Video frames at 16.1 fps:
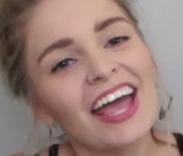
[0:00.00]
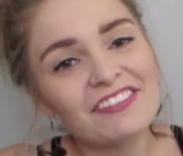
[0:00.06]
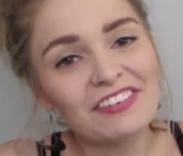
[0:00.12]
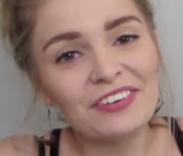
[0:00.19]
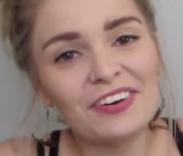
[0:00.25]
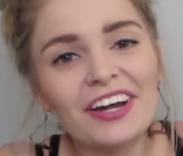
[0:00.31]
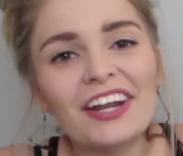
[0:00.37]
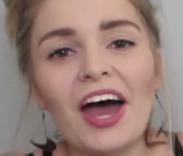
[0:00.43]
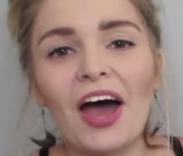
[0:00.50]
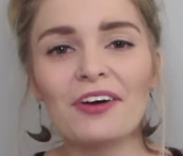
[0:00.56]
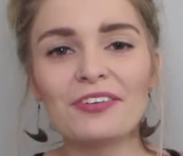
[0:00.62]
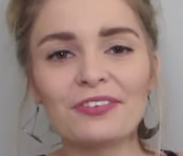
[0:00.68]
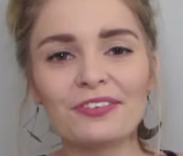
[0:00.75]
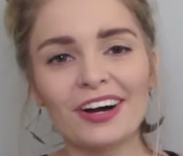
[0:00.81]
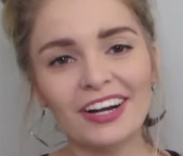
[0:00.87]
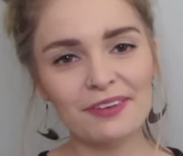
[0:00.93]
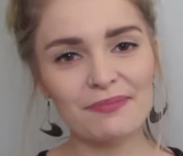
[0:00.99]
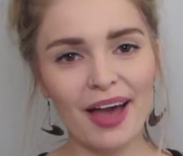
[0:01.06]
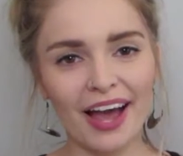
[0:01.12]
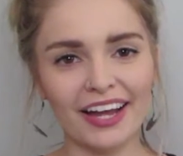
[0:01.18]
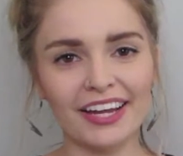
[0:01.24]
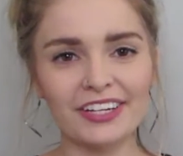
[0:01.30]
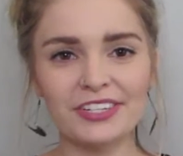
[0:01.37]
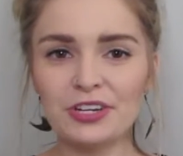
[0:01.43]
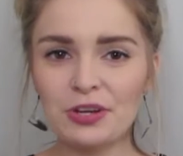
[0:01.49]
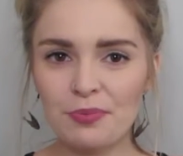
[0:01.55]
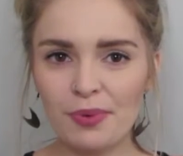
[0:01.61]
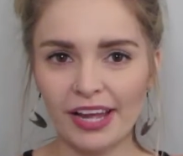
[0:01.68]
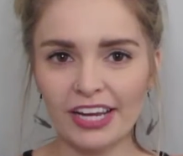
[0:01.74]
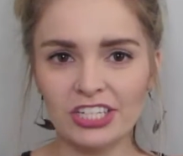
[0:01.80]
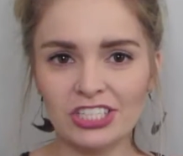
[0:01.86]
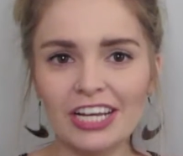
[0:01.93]
everyone, and welcome back to
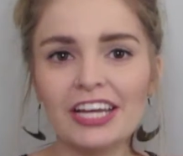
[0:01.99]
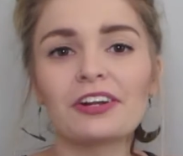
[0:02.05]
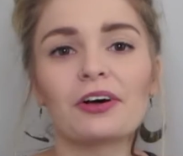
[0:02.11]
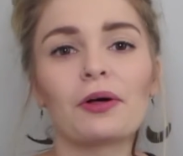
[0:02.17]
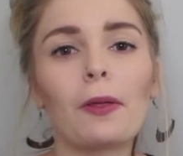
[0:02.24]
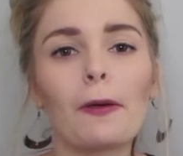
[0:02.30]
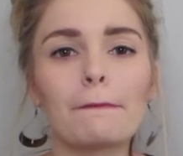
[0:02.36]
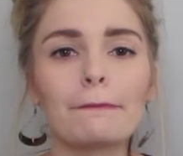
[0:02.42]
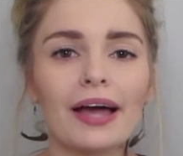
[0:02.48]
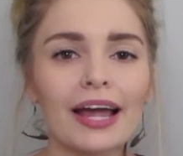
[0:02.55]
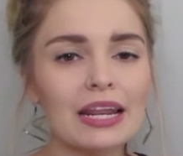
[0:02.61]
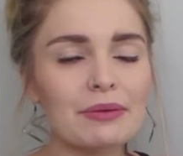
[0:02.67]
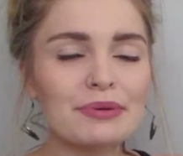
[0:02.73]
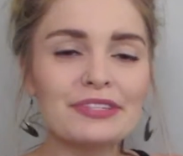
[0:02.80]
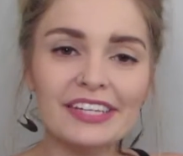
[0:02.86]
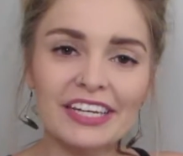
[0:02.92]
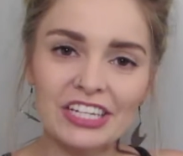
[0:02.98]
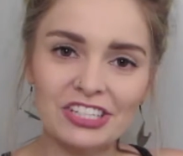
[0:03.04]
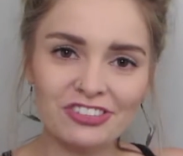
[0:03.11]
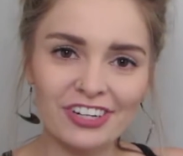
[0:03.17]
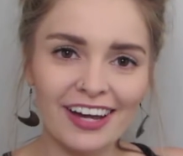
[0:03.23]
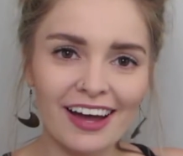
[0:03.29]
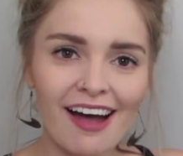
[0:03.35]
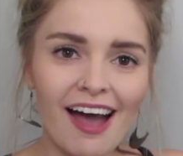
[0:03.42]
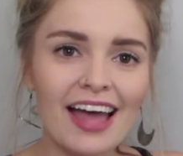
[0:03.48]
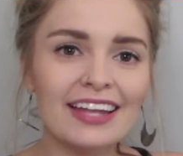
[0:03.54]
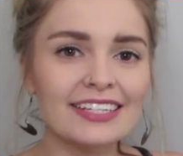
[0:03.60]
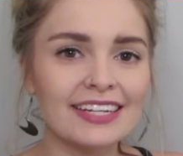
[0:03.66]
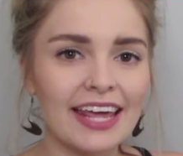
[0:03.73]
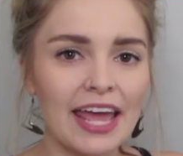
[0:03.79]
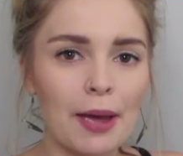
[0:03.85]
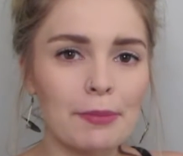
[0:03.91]
my channel. My name is Andrea, and
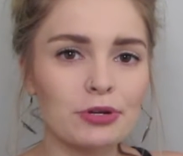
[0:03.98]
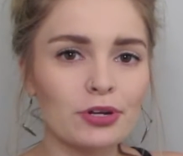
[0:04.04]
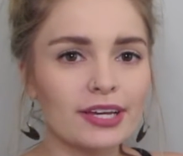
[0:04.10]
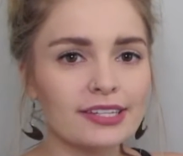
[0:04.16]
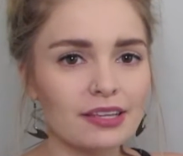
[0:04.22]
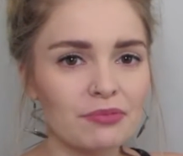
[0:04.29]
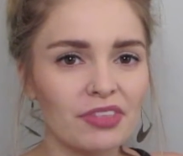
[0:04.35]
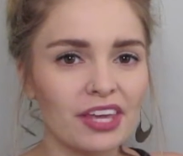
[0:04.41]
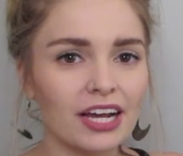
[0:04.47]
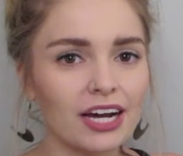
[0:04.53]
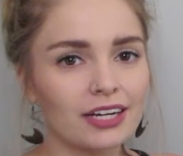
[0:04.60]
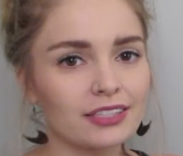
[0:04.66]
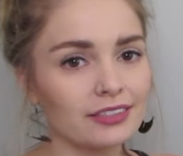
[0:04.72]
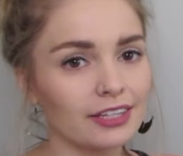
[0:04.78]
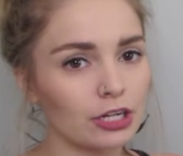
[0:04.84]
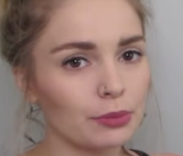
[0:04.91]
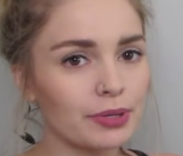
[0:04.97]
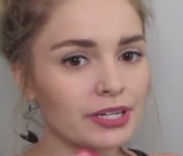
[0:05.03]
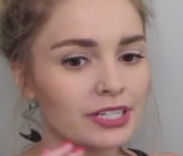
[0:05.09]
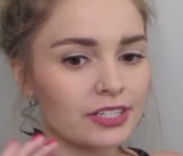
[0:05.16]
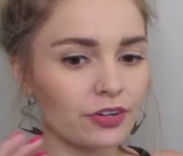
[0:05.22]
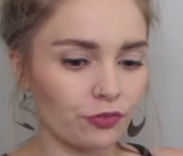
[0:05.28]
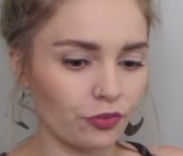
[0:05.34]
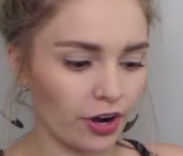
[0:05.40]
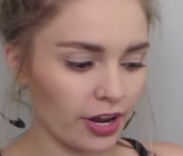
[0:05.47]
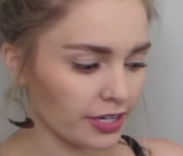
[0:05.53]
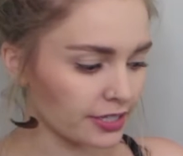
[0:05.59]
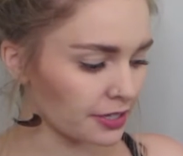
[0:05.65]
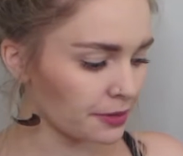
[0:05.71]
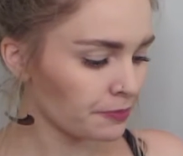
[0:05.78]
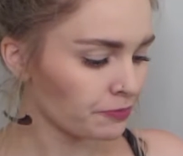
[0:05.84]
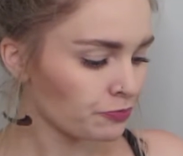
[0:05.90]
today I'm doing something a little bit
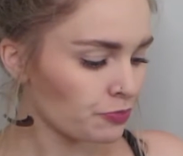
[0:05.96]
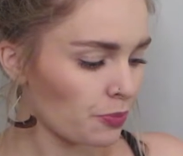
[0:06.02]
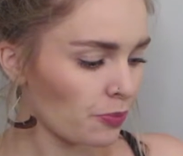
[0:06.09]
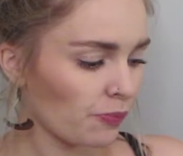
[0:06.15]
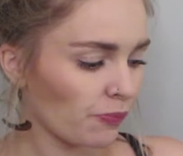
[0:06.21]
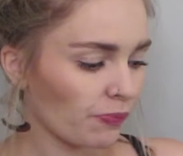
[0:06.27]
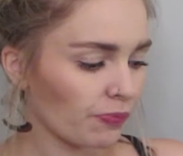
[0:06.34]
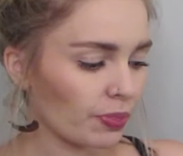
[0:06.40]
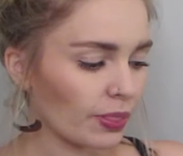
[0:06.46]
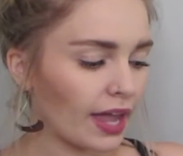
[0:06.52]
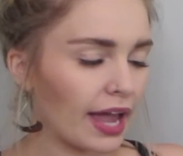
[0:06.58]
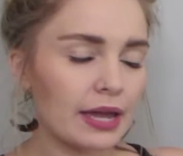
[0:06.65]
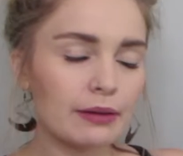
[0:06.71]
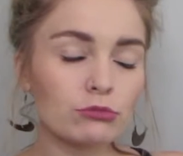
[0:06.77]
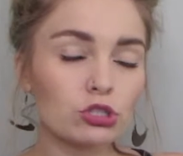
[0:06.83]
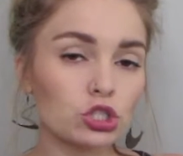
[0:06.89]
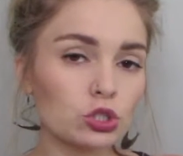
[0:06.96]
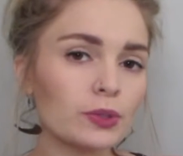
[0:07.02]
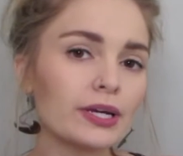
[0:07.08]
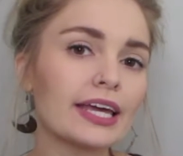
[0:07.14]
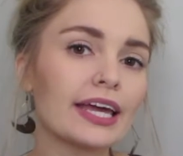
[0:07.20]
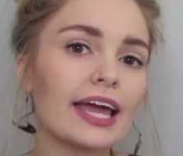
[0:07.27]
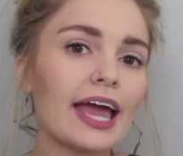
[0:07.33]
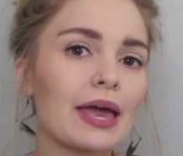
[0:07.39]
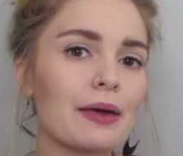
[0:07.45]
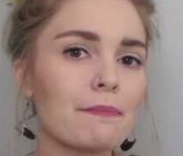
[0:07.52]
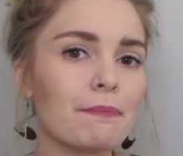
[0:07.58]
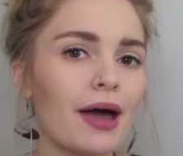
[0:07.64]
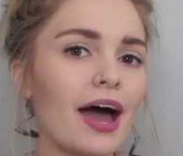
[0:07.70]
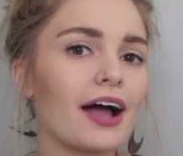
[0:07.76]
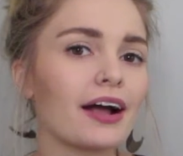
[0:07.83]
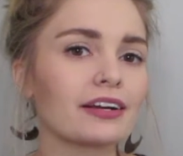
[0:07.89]
different. I'm doing a
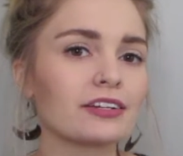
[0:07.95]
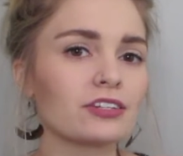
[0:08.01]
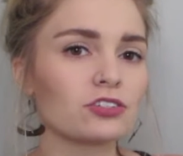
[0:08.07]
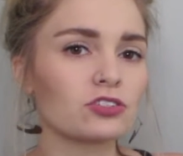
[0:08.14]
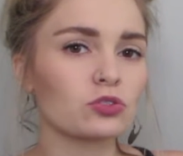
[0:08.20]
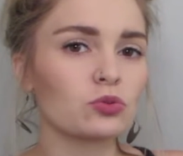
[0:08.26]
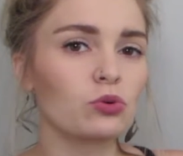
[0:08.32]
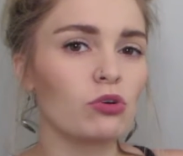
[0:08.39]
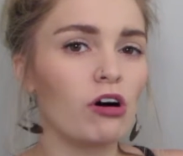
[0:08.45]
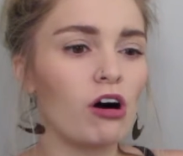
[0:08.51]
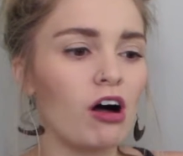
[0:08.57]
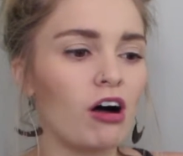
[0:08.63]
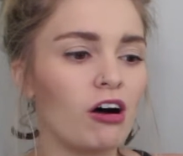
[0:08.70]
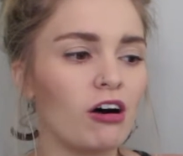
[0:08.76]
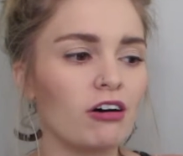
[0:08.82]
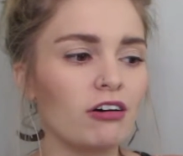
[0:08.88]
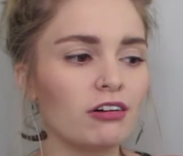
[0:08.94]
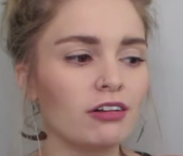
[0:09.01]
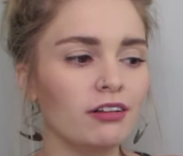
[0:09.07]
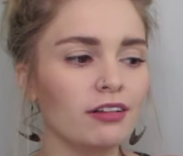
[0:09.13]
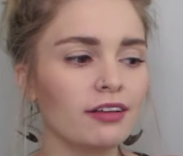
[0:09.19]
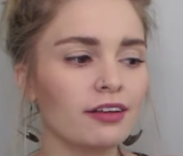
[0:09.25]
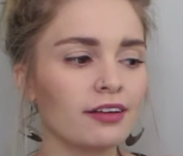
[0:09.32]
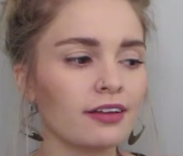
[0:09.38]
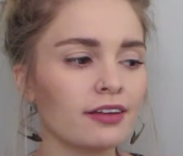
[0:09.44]
back to school haul,